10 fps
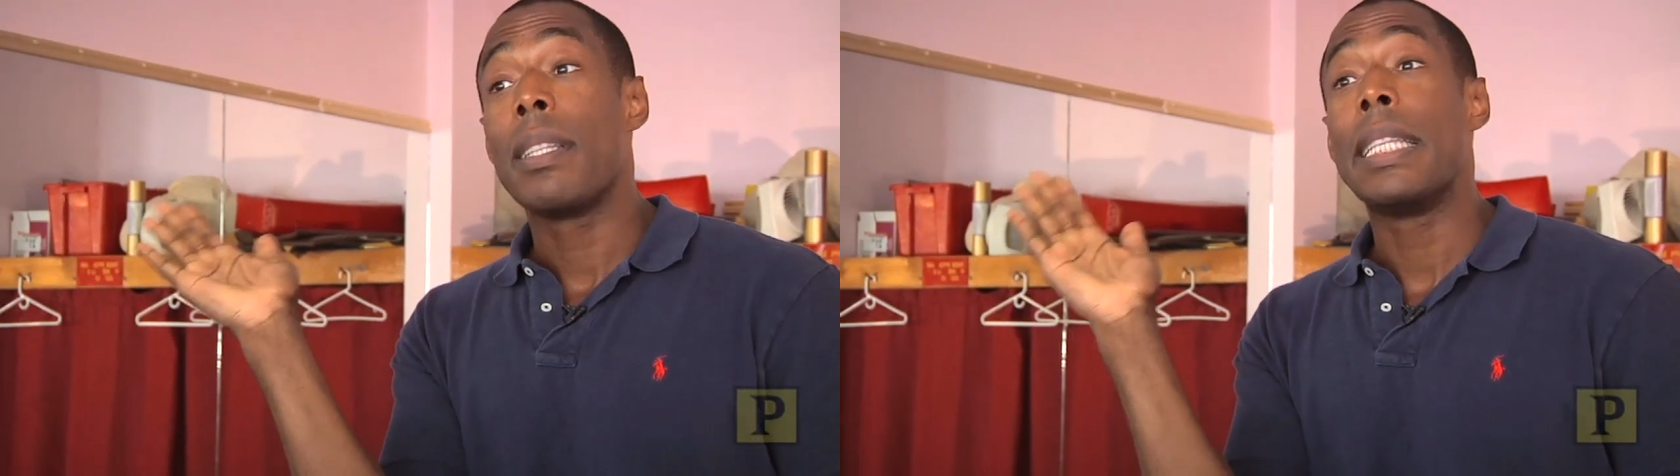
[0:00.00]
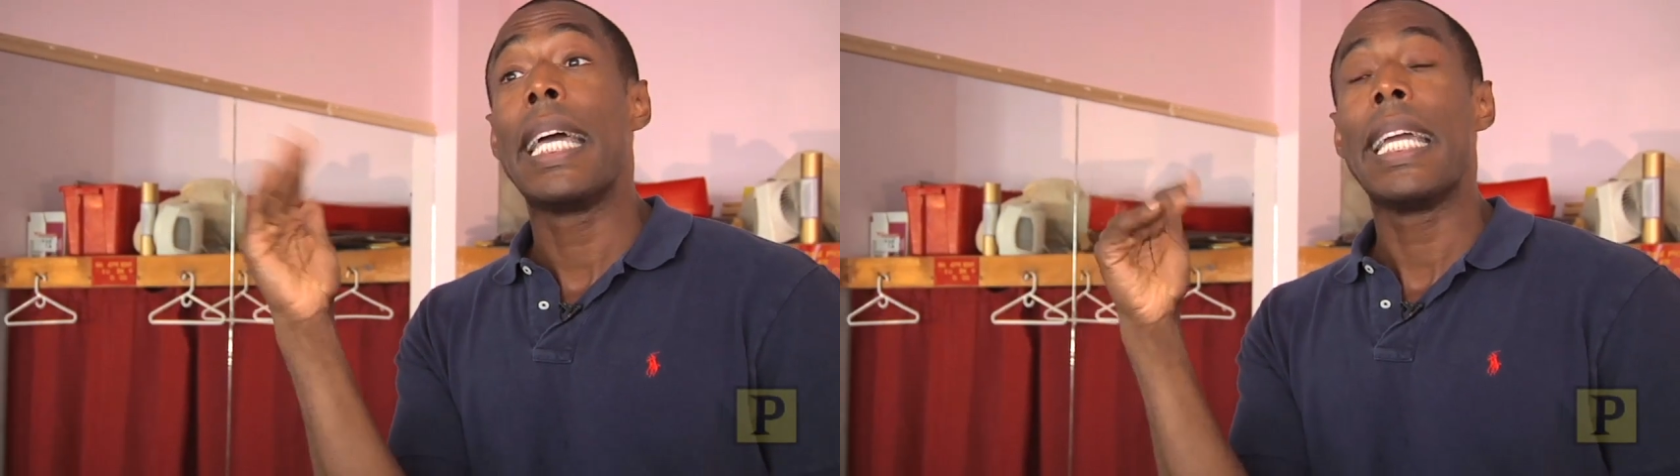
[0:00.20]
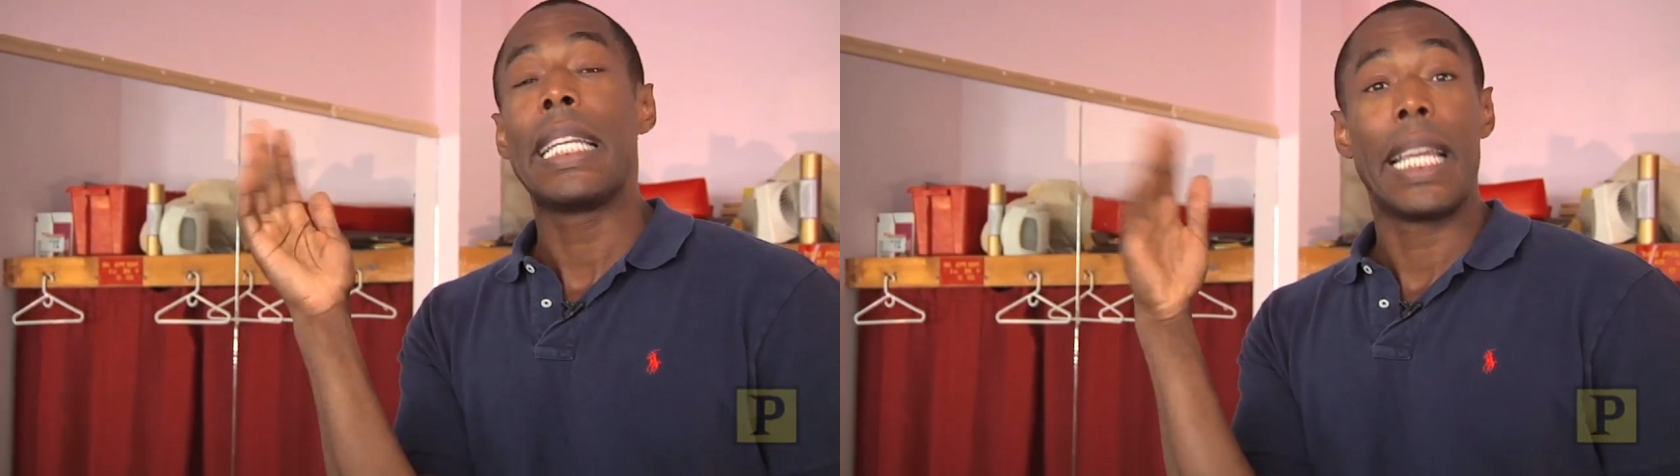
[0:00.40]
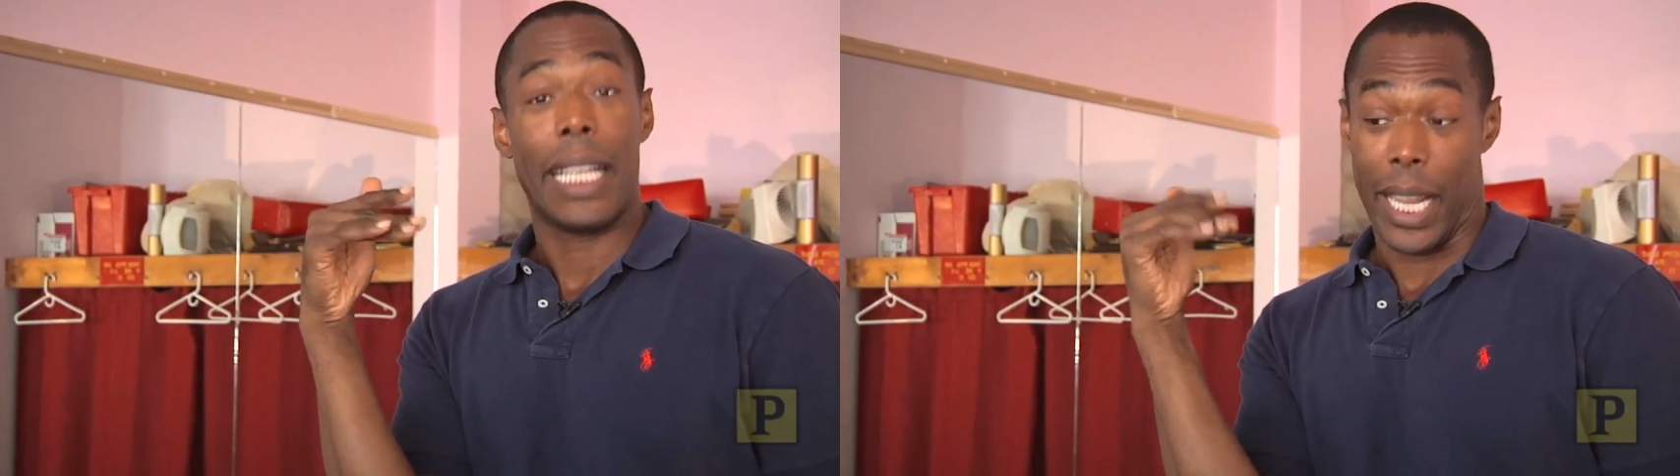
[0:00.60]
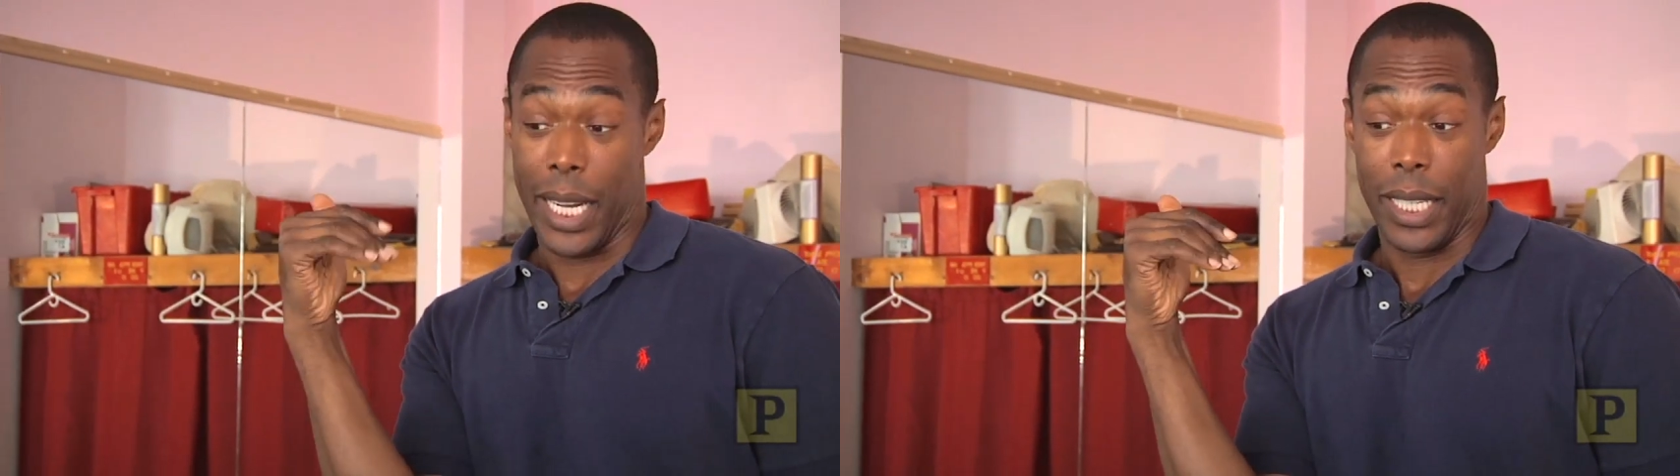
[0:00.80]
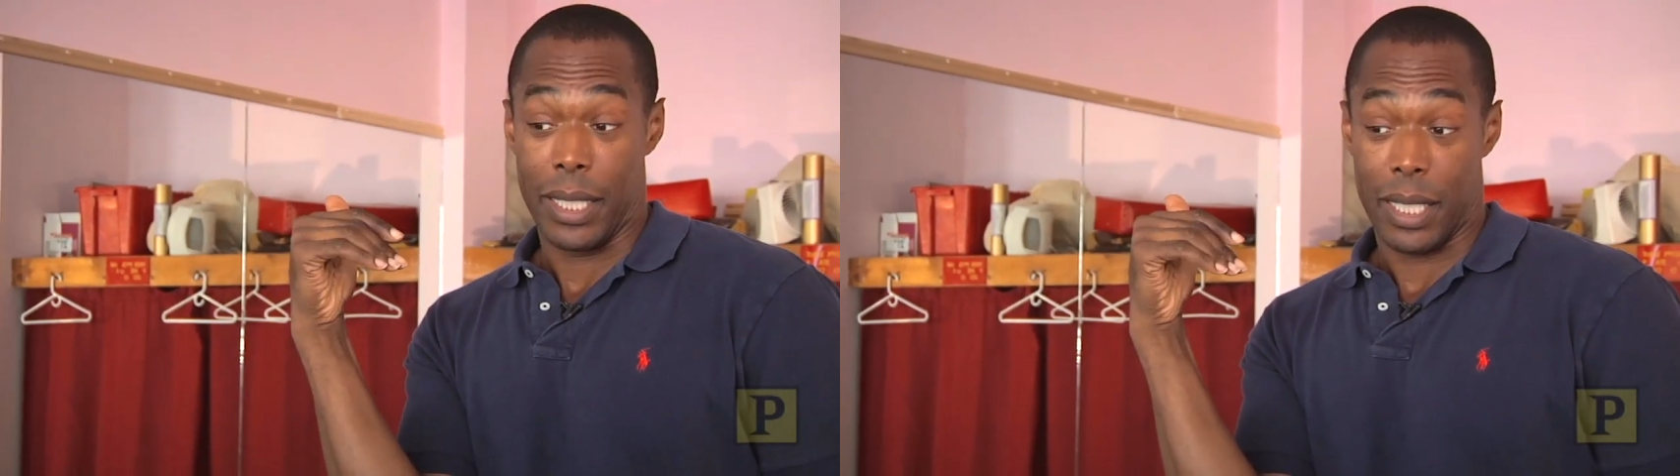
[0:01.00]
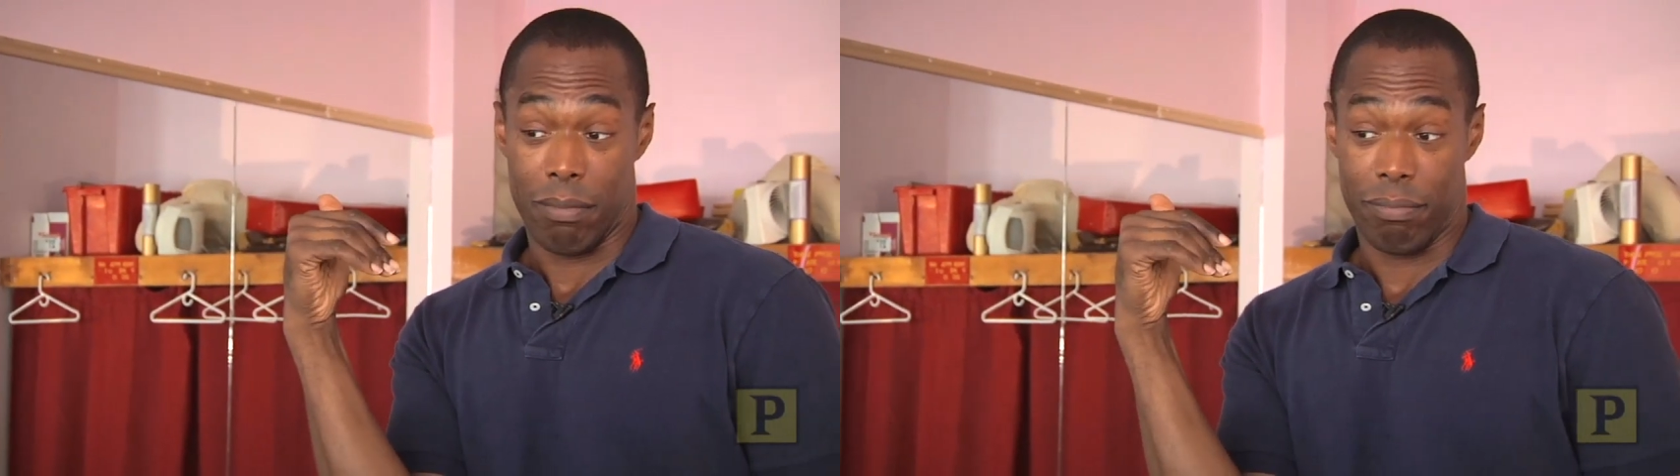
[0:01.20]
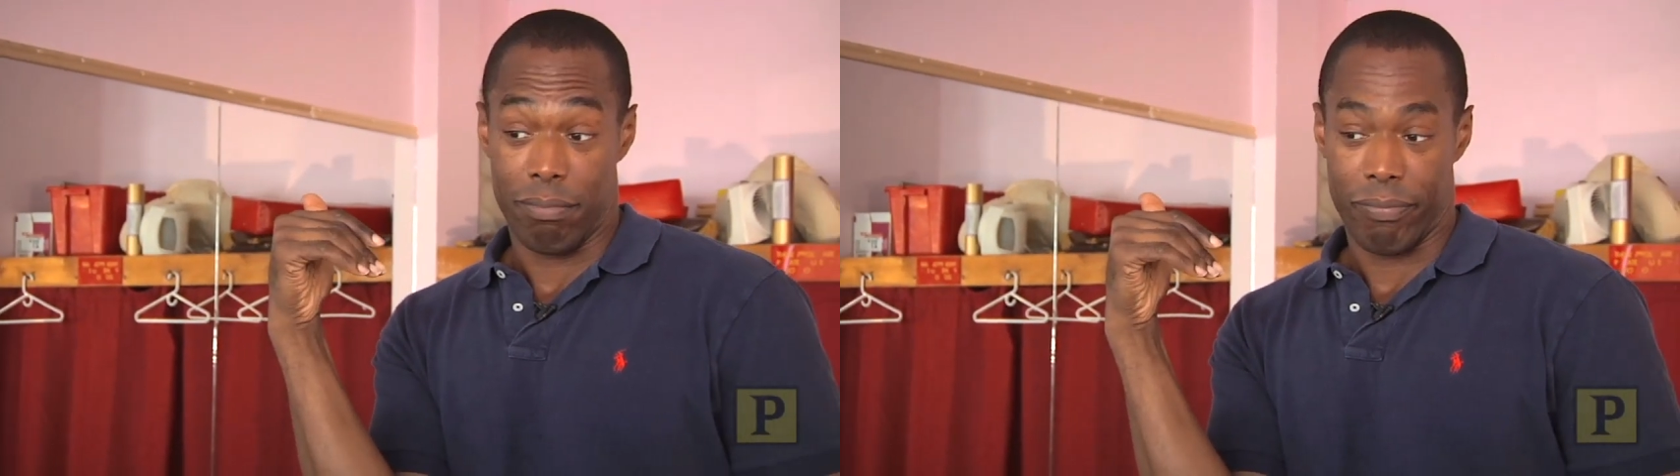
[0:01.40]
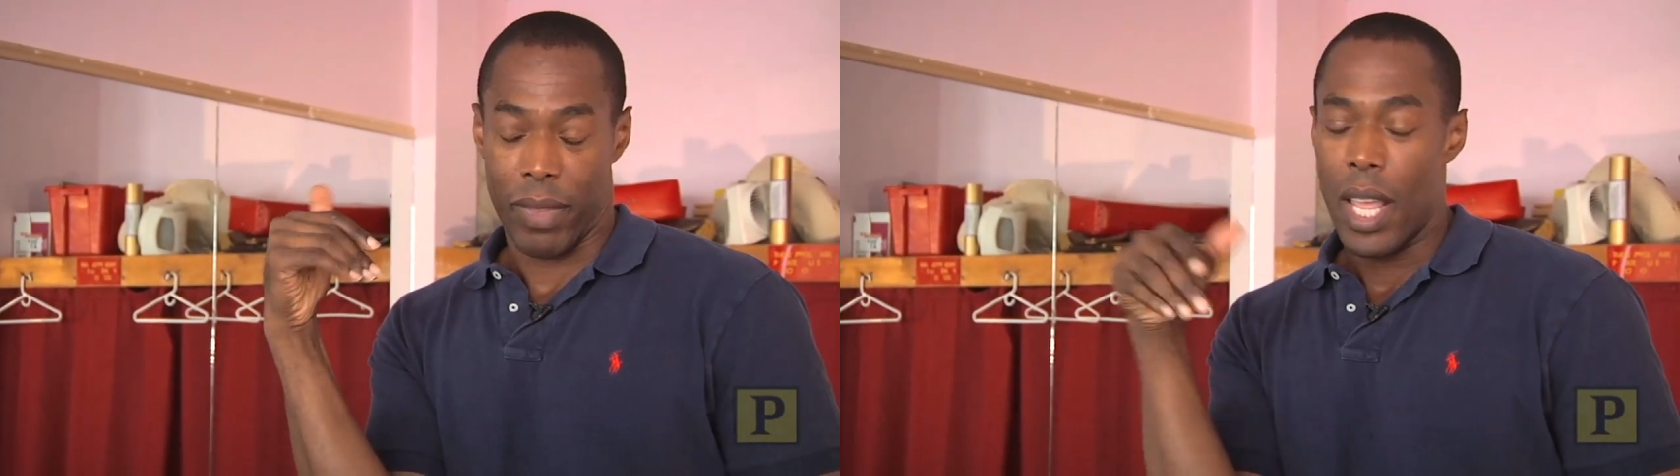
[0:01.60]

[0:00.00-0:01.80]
late, late 80s. Mm -hmm.